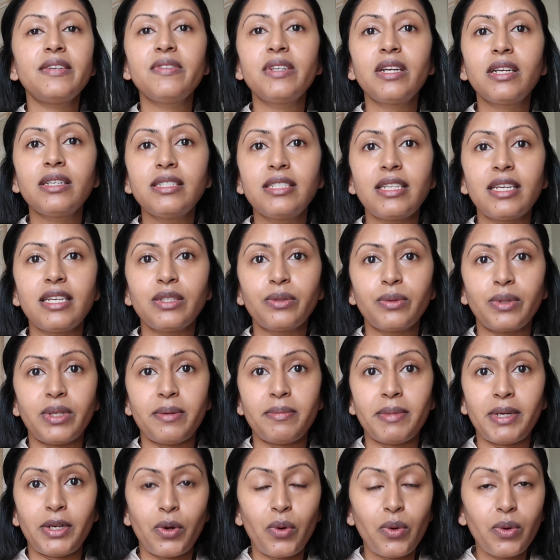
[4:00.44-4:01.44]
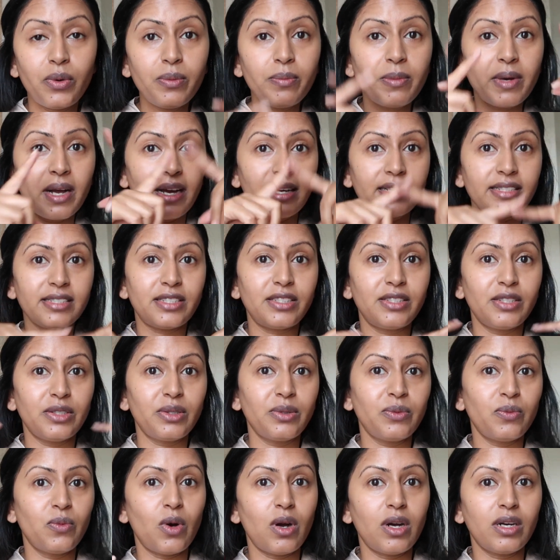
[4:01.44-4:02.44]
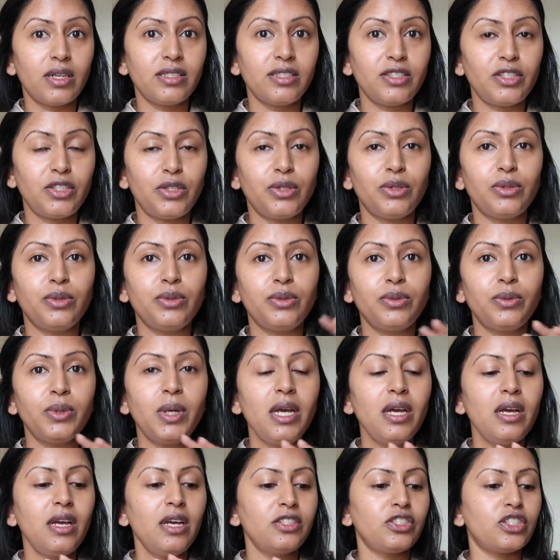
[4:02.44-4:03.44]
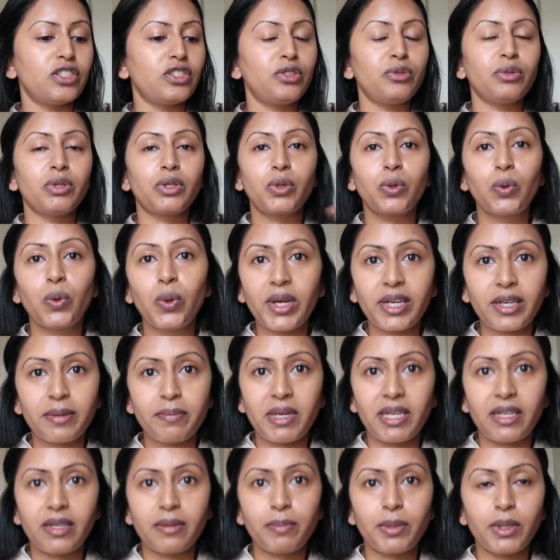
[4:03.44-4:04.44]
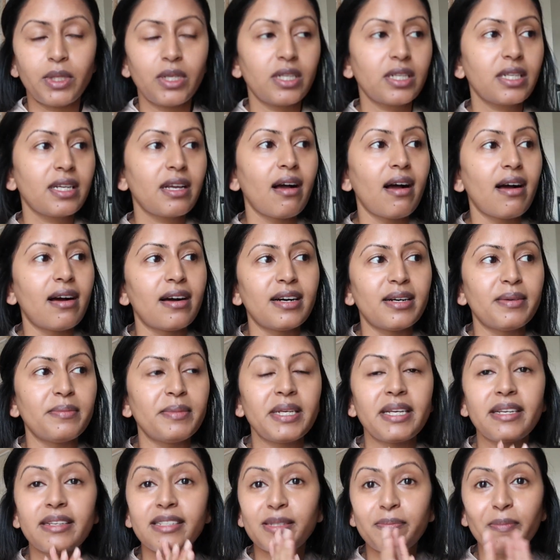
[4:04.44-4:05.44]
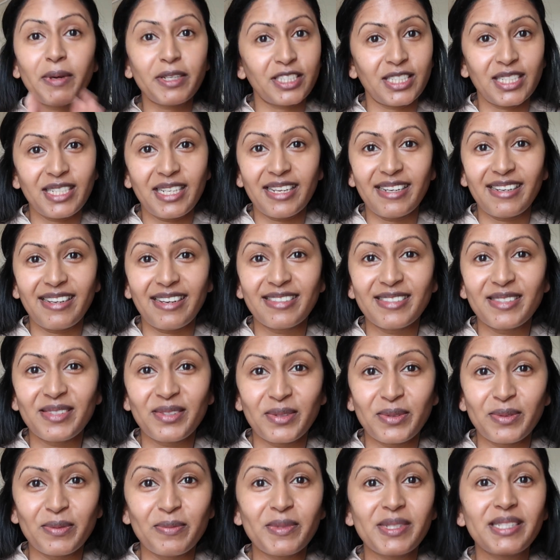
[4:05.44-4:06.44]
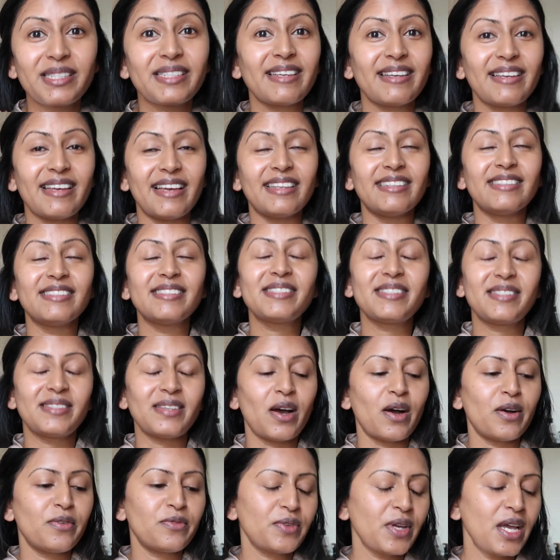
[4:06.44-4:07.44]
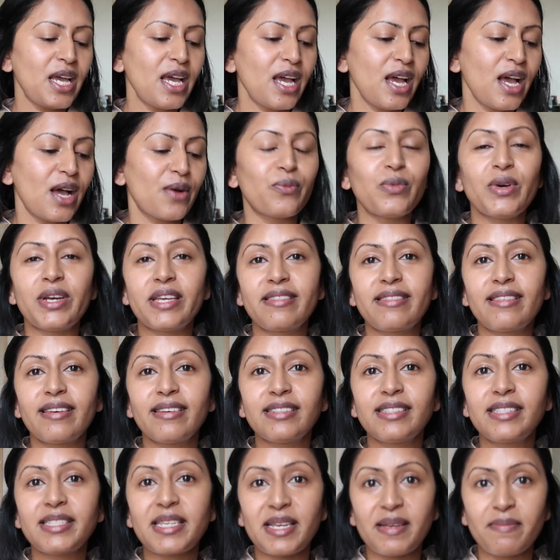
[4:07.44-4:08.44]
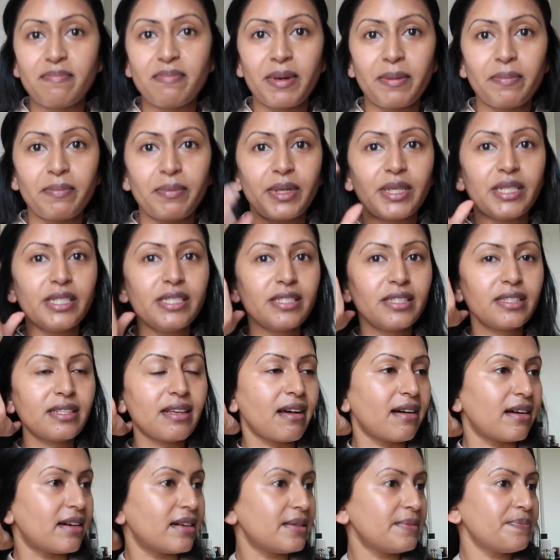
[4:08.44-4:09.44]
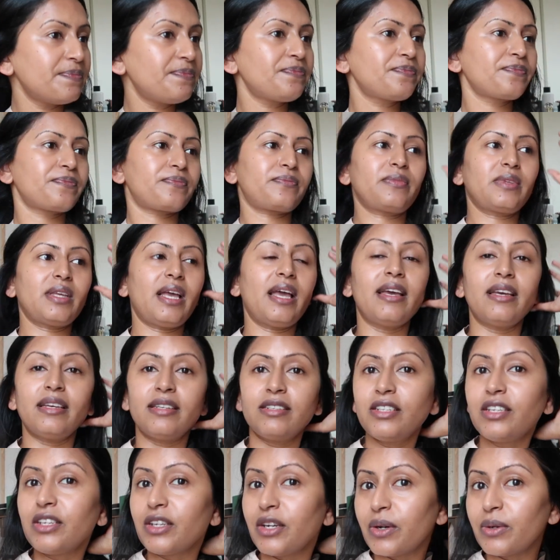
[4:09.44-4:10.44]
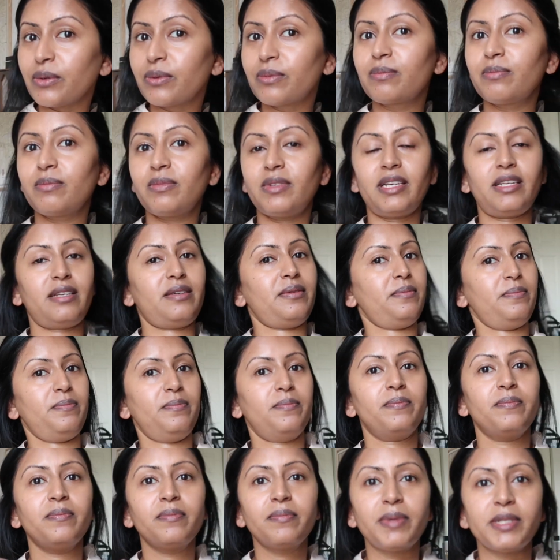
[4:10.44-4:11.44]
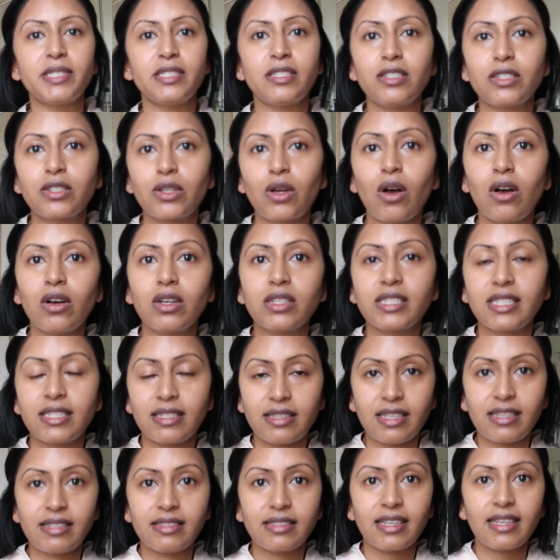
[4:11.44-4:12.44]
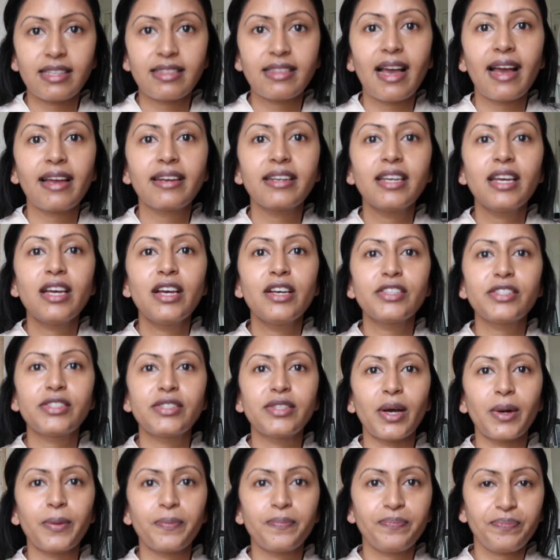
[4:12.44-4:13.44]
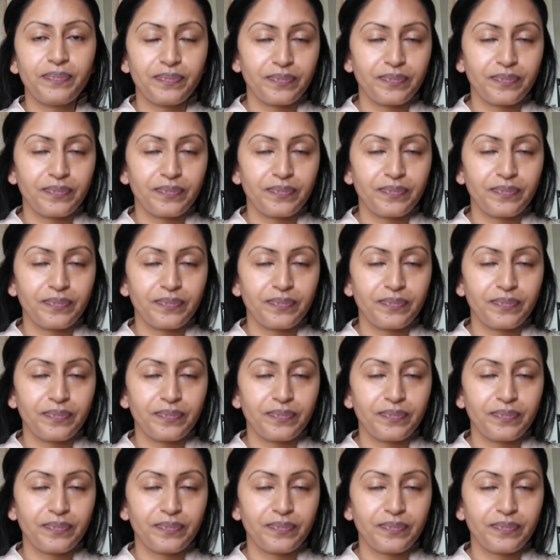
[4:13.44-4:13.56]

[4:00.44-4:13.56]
even on days when I'm at home, I still want to just do a quick makeup look, especially getting on Zooms and stuff with team members, and you know, like business calls and things like that. So